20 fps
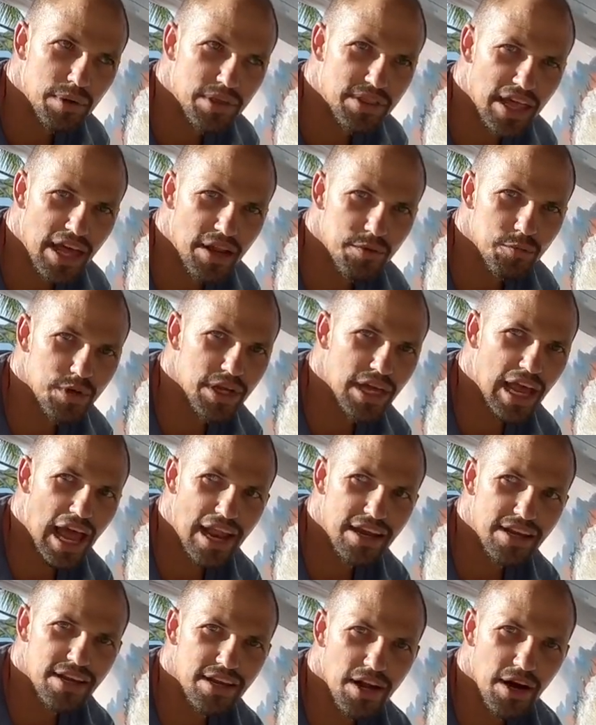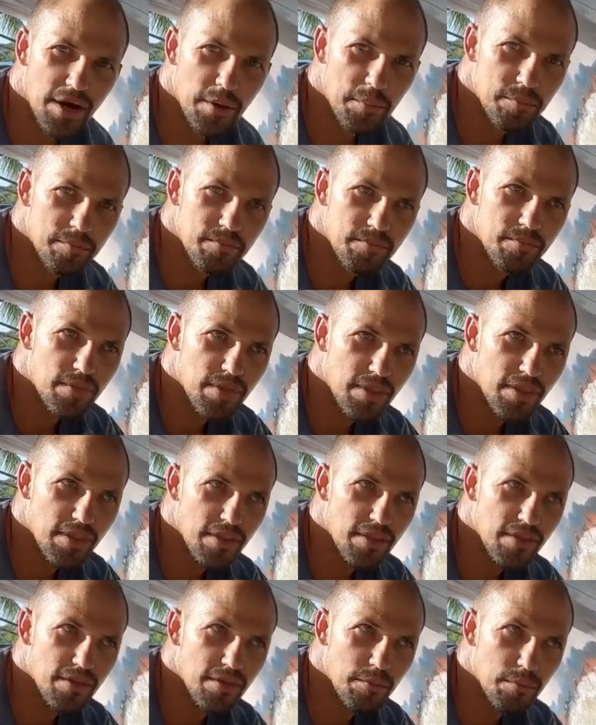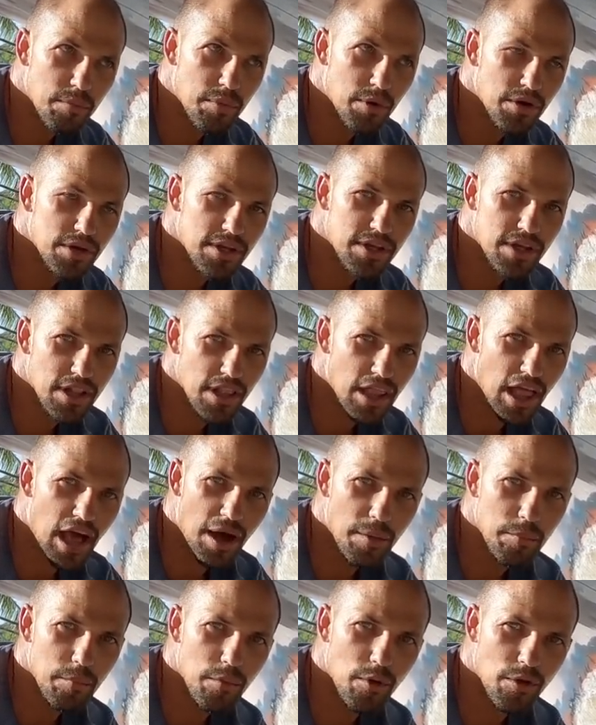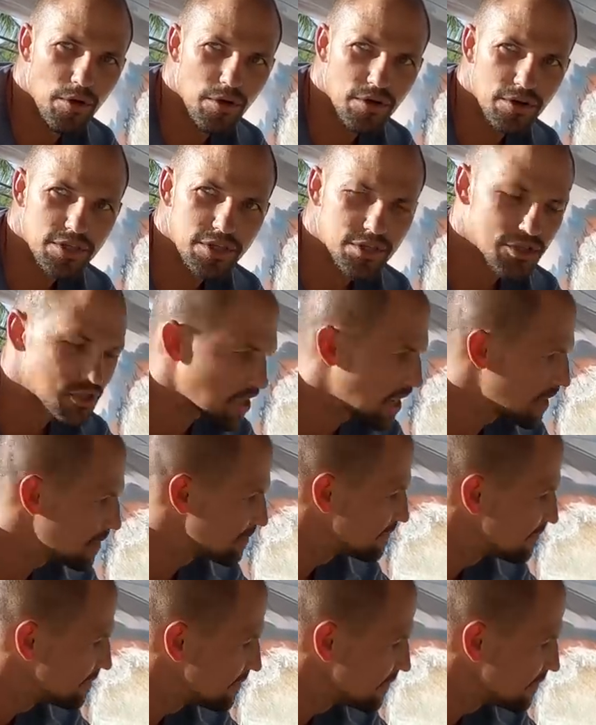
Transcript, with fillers: but then we ended up putting a lot more to try to